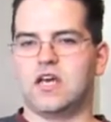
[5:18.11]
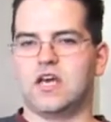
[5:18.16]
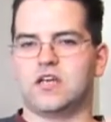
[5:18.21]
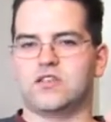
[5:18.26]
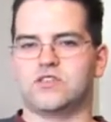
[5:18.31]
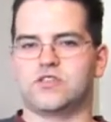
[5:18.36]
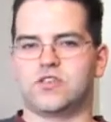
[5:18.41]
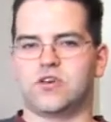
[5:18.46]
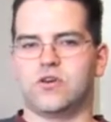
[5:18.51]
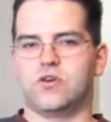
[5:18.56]

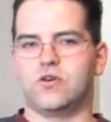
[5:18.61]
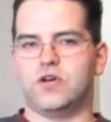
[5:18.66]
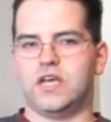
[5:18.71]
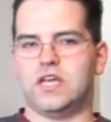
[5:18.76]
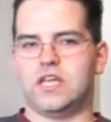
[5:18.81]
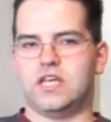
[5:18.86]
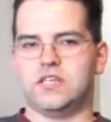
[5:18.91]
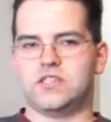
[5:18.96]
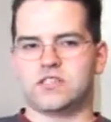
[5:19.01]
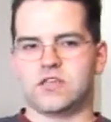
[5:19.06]
And so
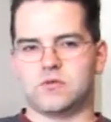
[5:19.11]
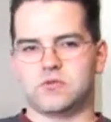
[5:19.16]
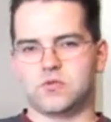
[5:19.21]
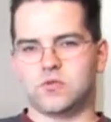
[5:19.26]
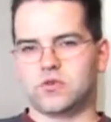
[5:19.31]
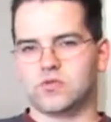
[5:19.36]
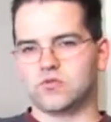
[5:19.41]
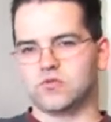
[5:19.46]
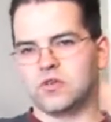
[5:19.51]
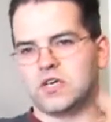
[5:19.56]
any
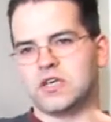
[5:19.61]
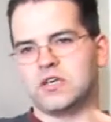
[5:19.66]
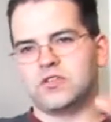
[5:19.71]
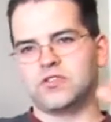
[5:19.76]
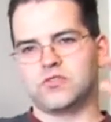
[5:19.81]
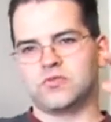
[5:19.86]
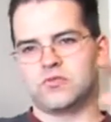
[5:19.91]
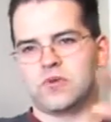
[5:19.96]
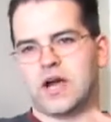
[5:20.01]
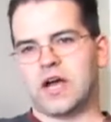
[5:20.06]
subsequent
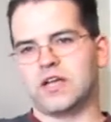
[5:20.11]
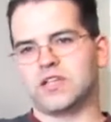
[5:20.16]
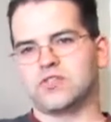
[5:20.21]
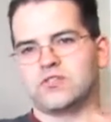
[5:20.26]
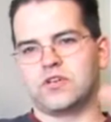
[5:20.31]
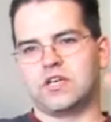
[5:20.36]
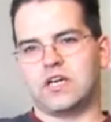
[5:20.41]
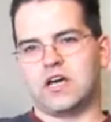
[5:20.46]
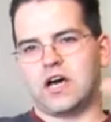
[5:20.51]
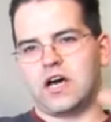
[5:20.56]
reads or
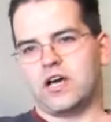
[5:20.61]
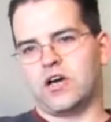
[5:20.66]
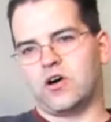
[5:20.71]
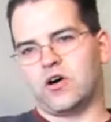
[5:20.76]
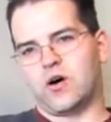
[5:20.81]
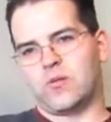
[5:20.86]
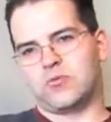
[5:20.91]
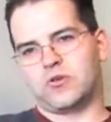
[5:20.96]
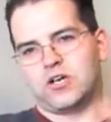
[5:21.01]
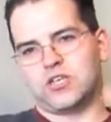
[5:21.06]
writes or any I/O
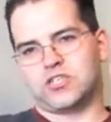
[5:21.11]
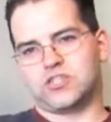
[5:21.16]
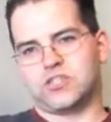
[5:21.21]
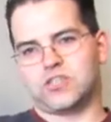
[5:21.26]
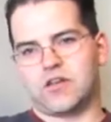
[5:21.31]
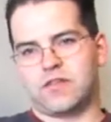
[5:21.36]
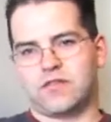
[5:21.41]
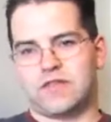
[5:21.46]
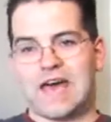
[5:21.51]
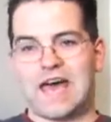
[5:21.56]
operations on